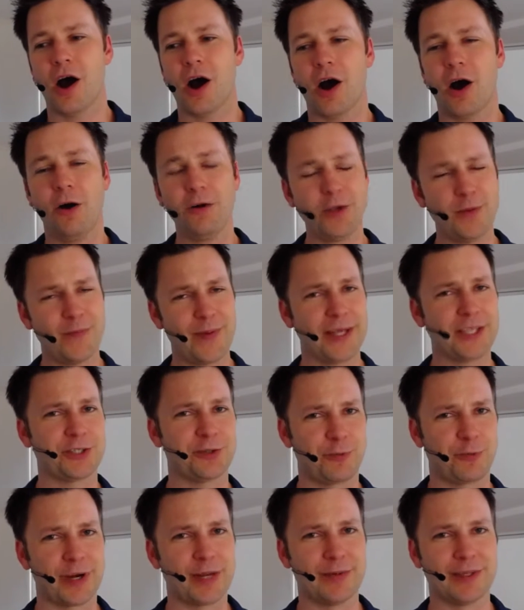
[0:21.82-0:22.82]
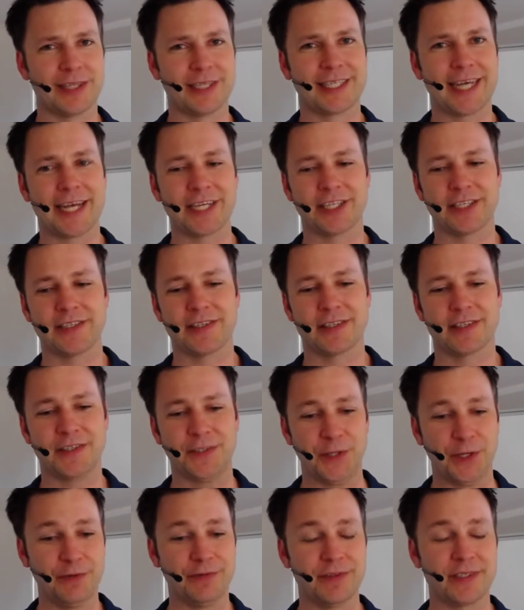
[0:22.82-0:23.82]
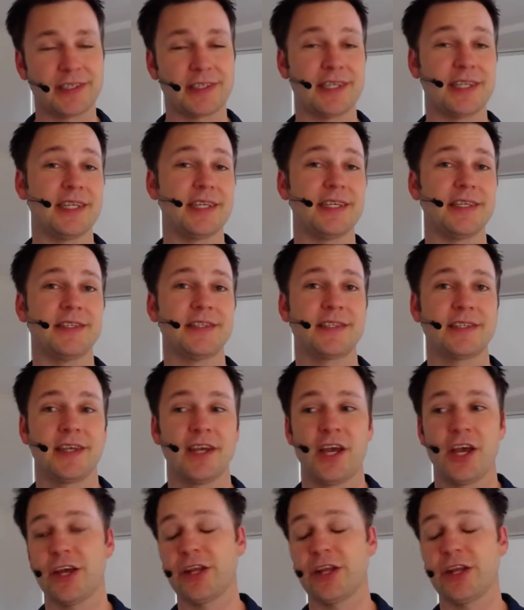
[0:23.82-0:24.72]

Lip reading: Occupational rehabilitation is a service that is